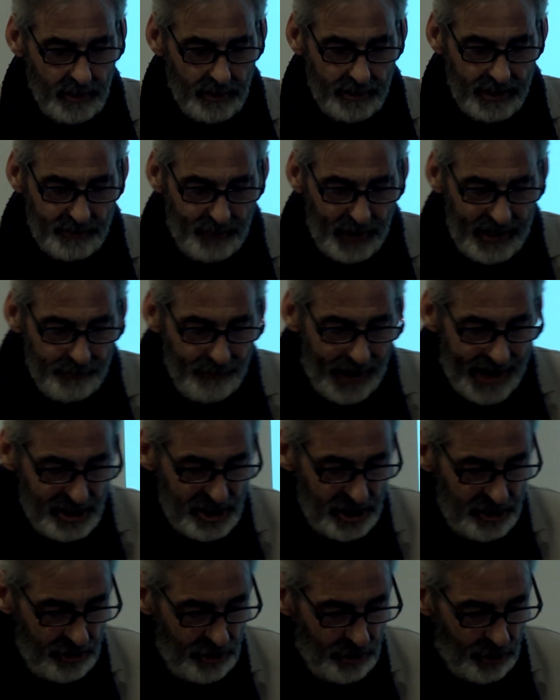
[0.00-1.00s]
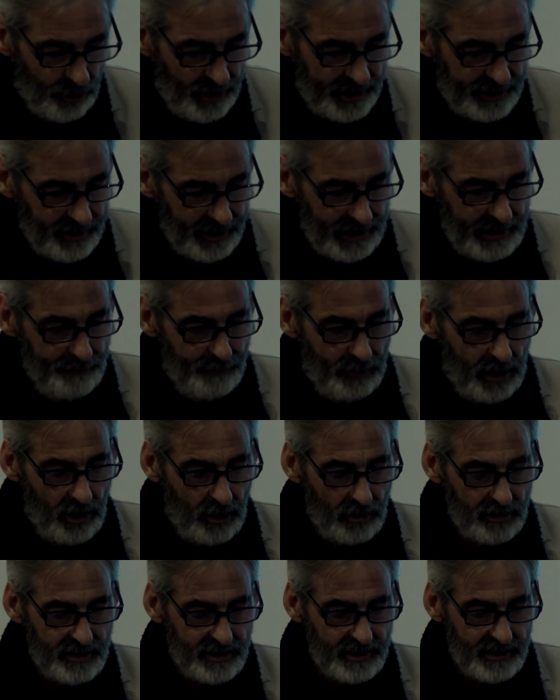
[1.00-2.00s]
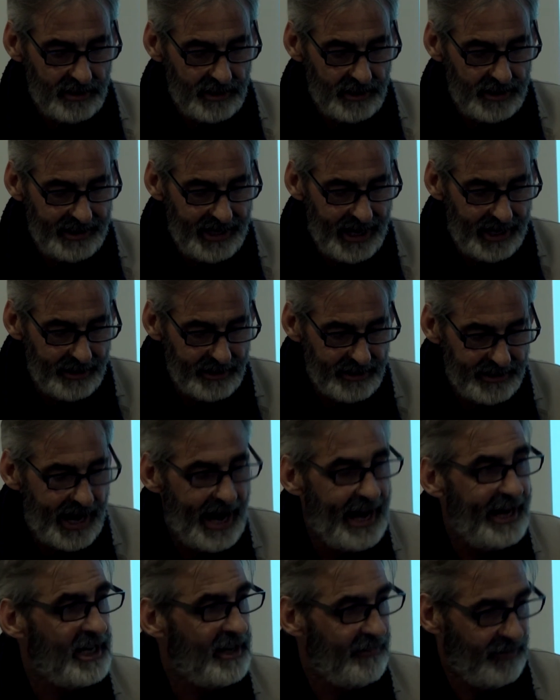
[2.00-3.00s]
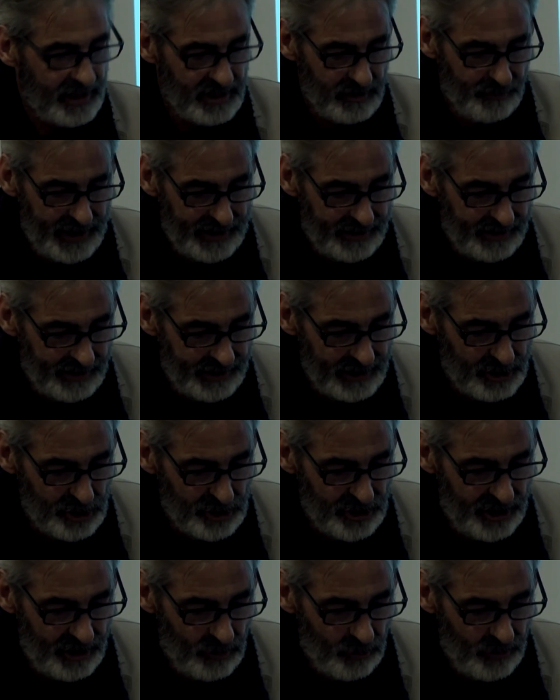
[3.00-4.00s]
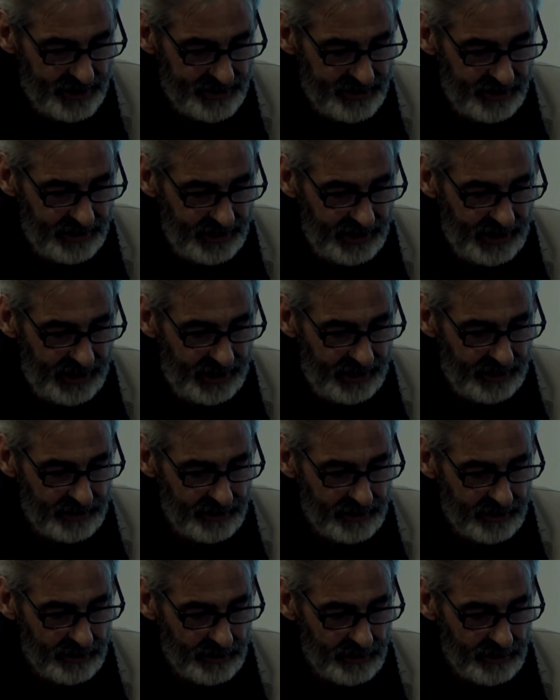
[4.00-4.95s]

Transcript: There's been a major new critical impulse in the understanding of Elizabethan literature in recent years.